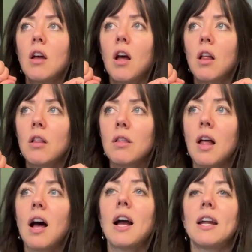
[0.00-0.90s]

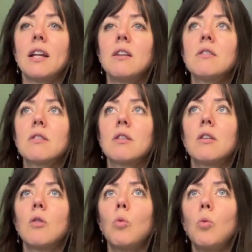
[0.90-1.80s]
aligned
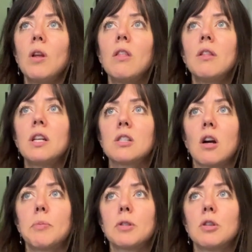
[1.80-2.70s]
with these
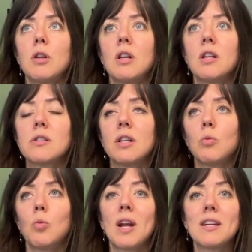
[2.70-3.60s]
opportunities
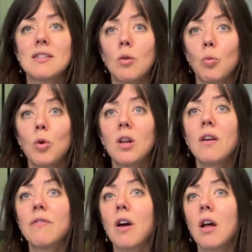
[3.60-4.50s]
in ways that would
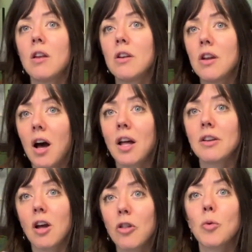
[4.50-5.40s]
have not
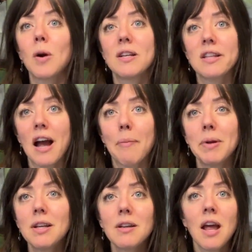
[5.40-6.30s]
otherwise
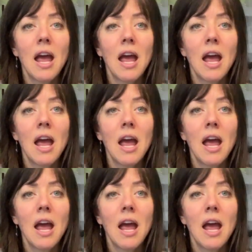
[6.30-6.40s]
happened